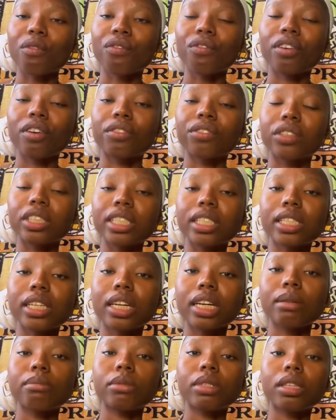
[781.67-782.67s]
feel free to
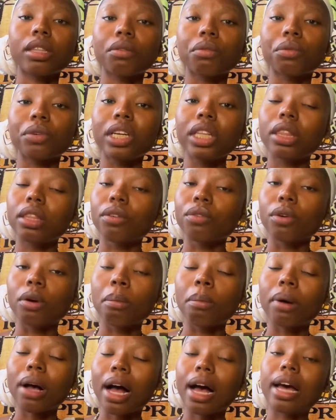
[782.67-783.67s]
come to the Read the
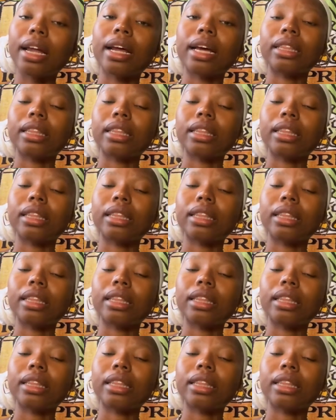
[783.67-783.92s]
Room Pod at the